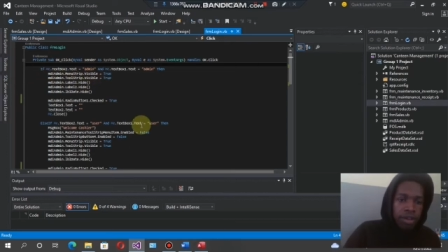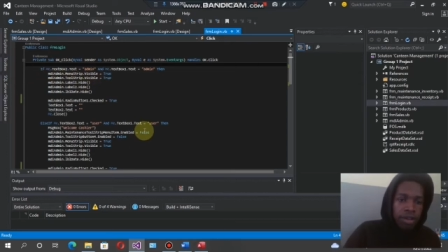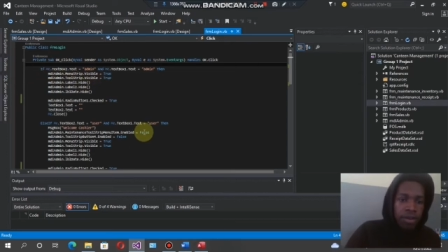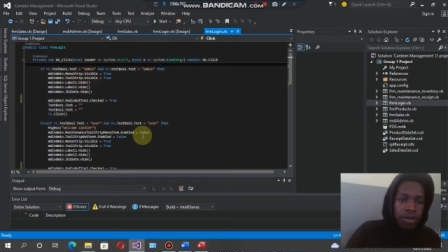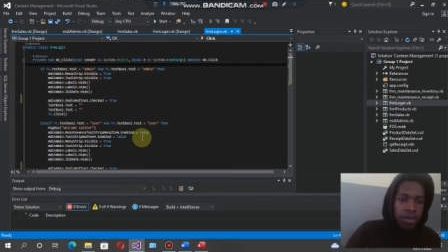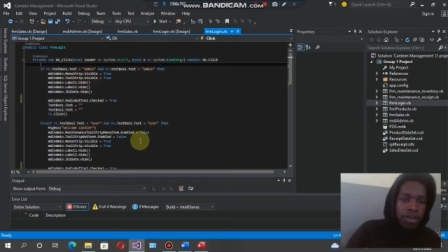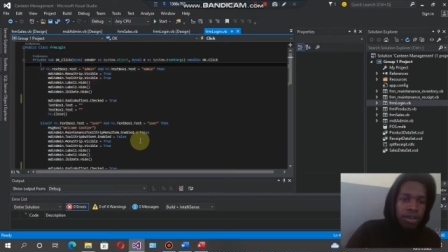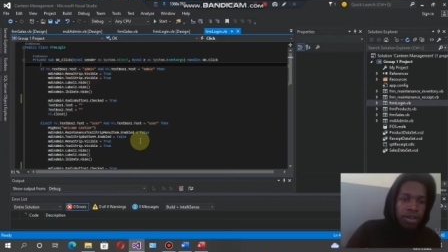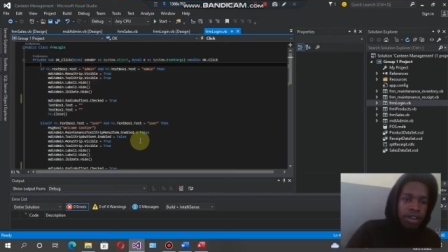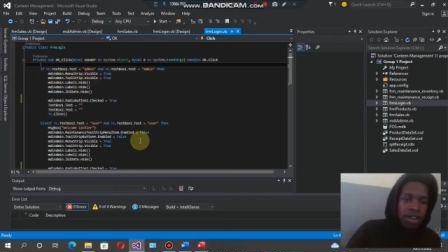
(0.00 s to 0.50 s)

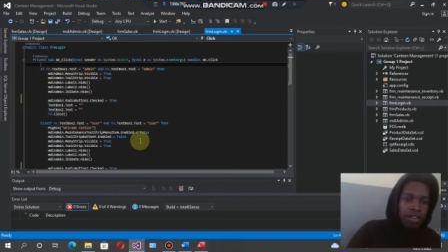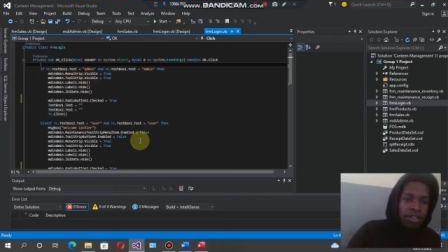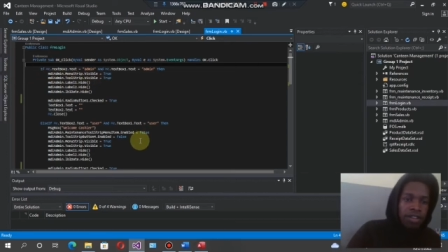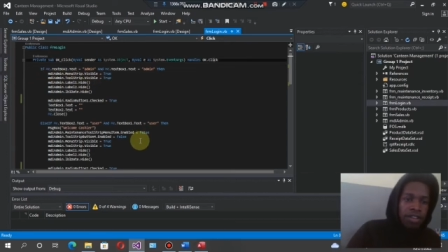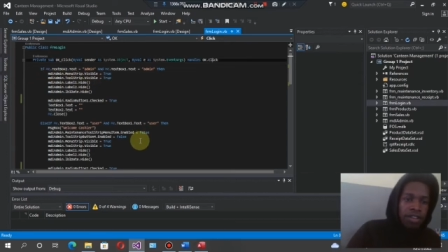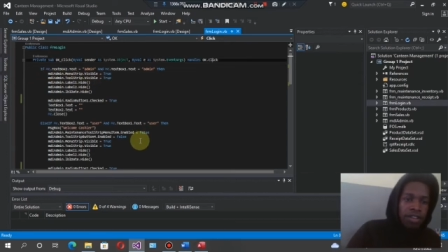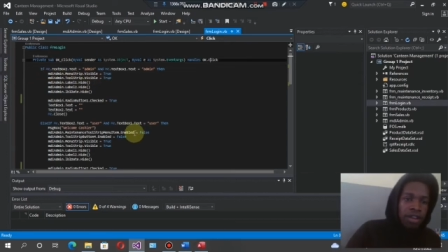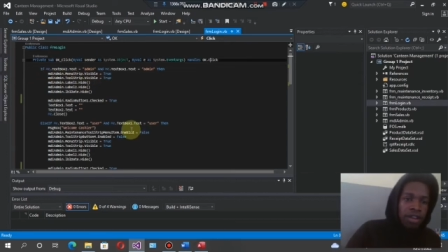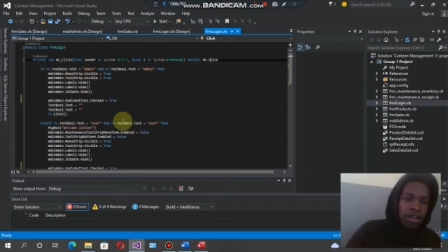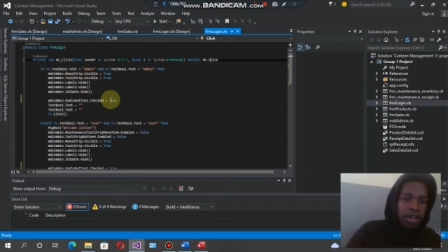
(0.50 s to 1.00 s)
contains
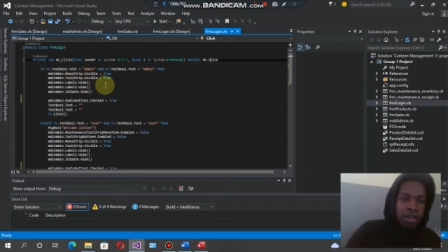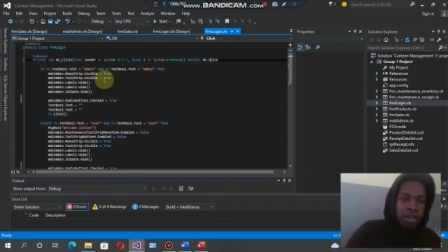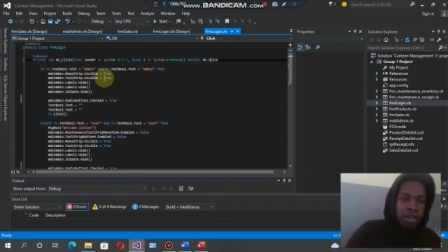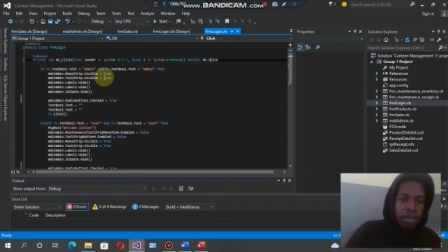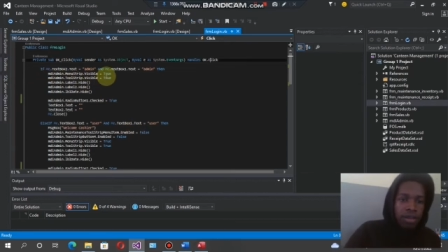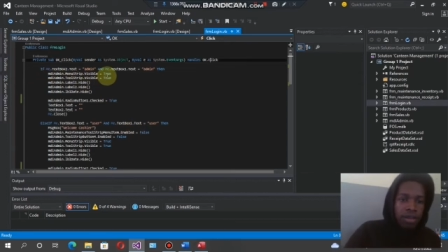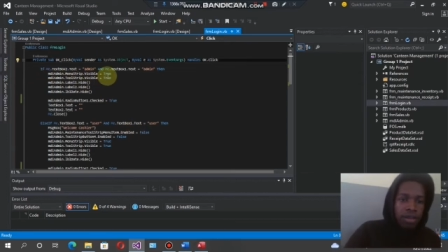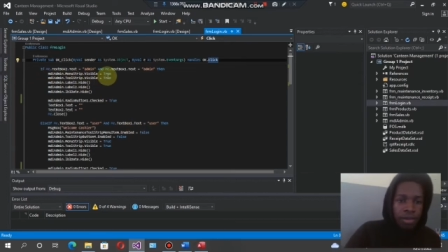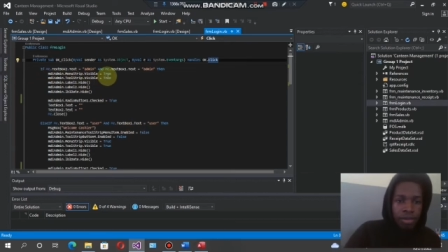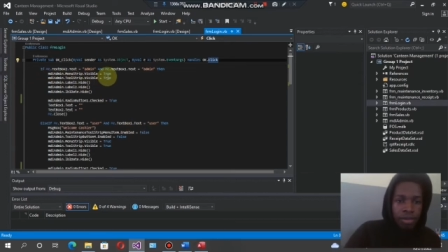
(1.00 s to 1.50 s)
the
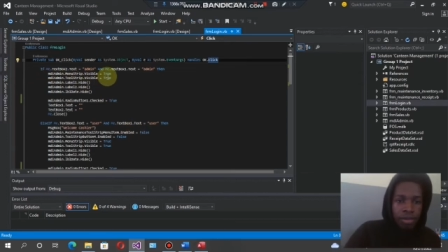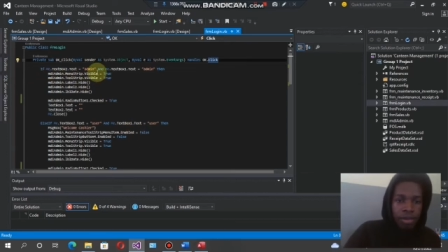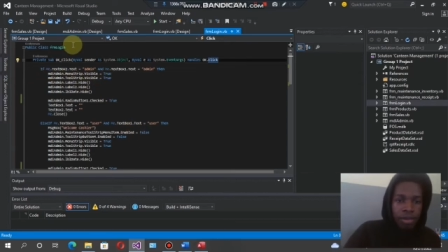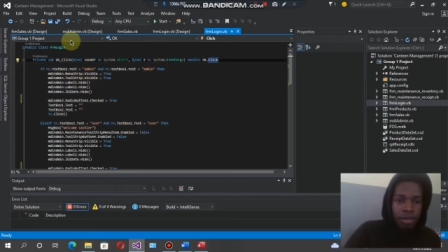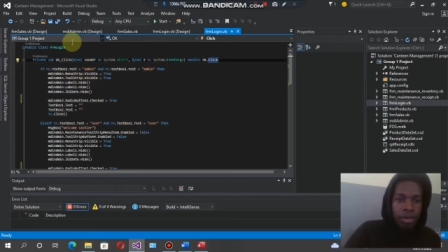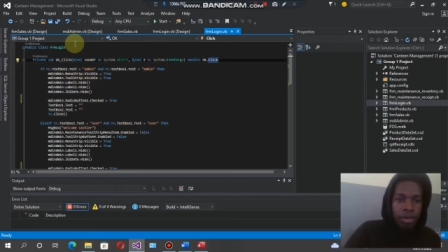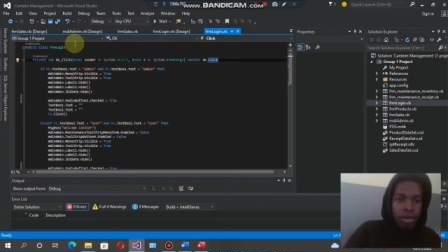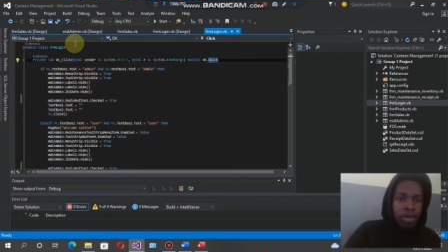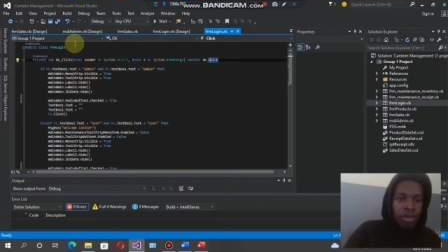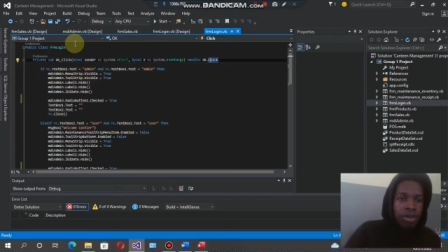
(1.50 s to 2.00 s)

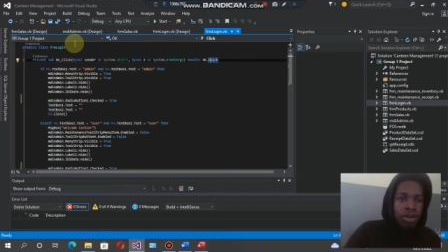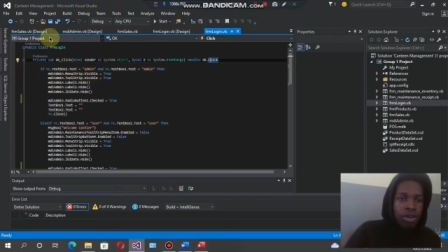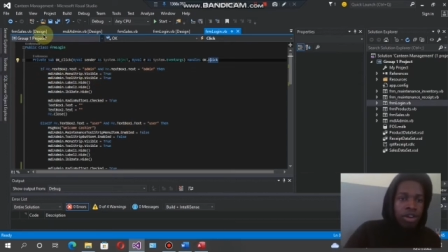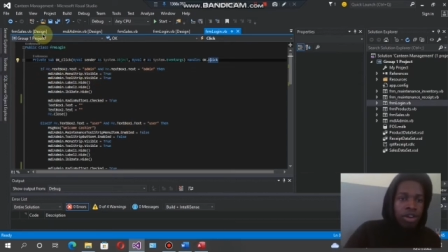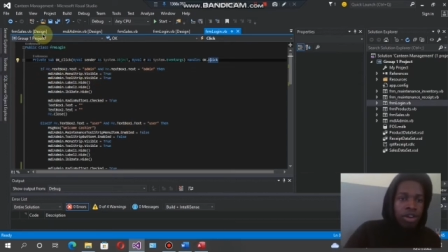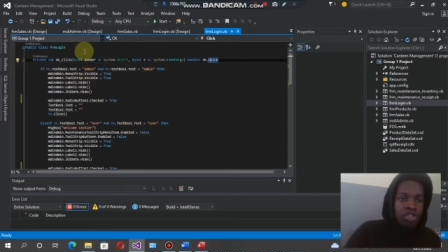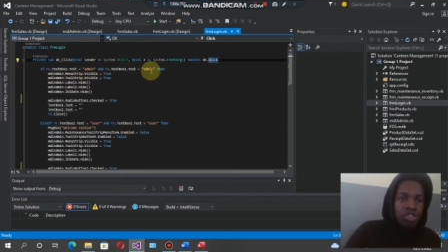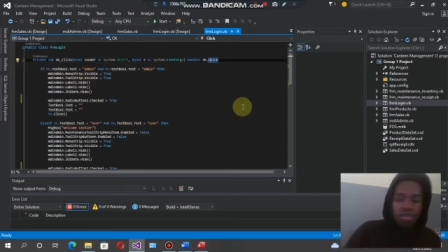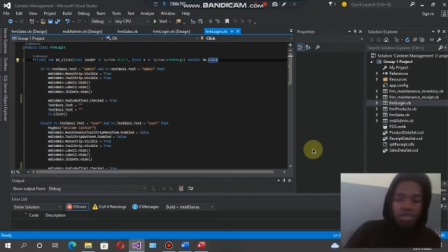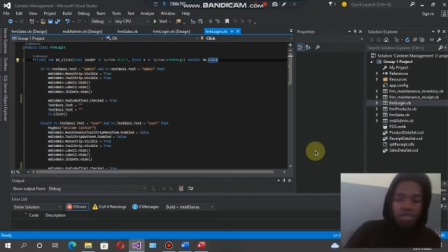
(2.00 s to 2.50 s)

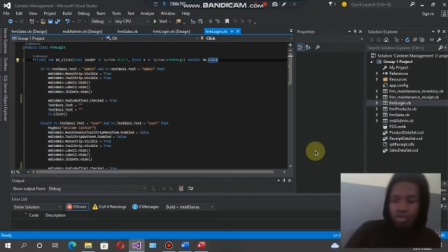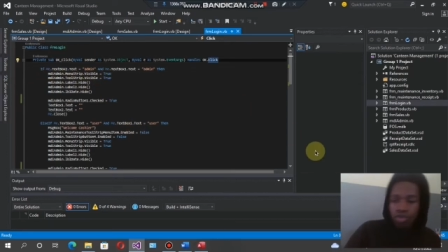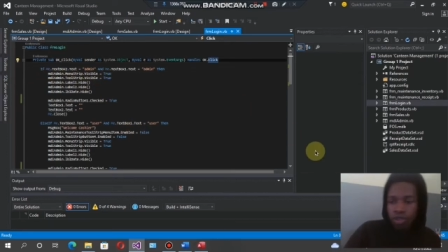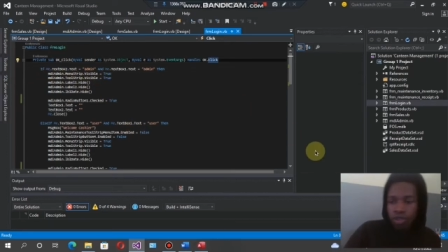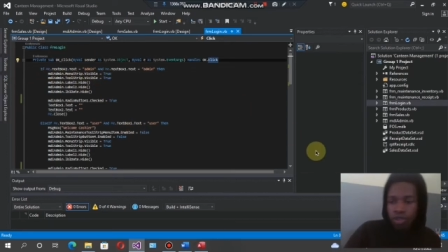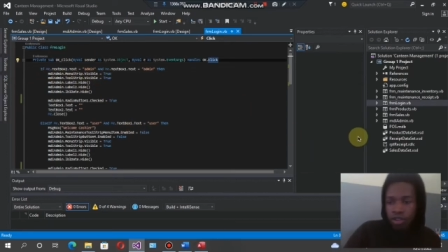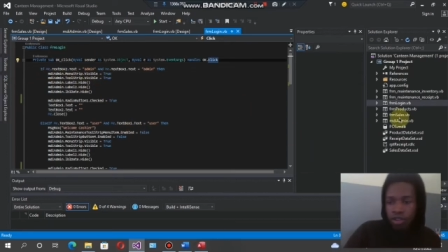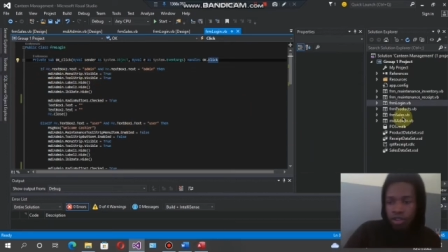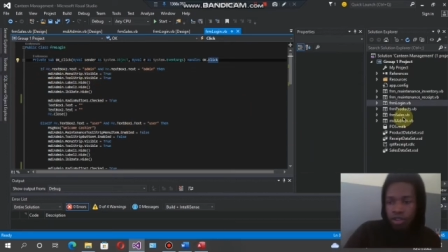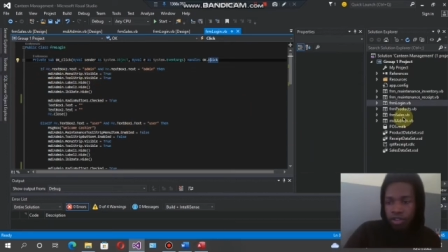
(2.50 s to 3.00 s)
conditional
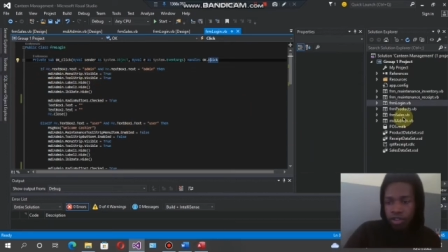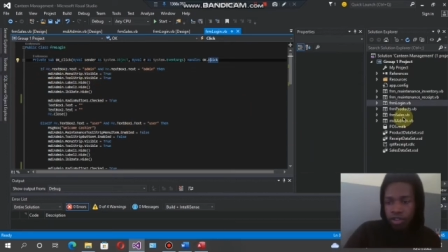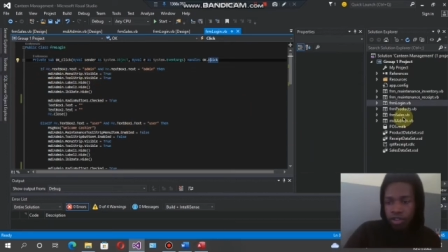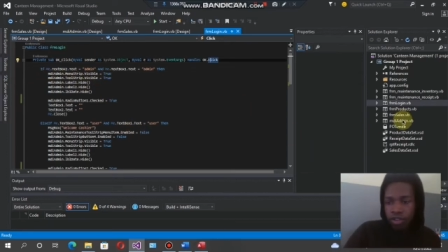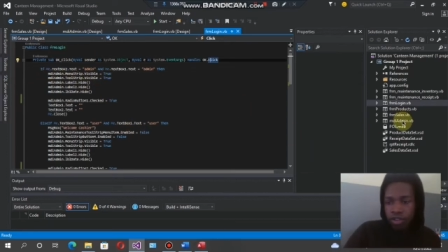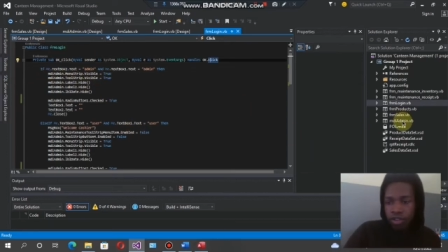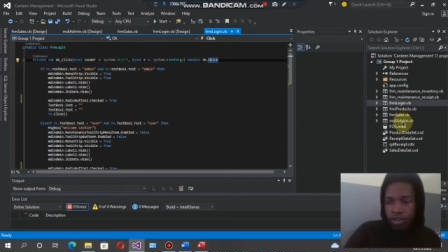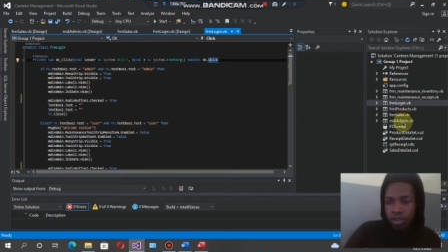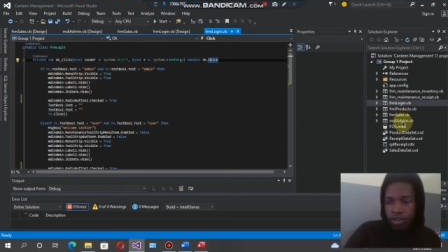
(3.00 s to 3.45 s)
structures,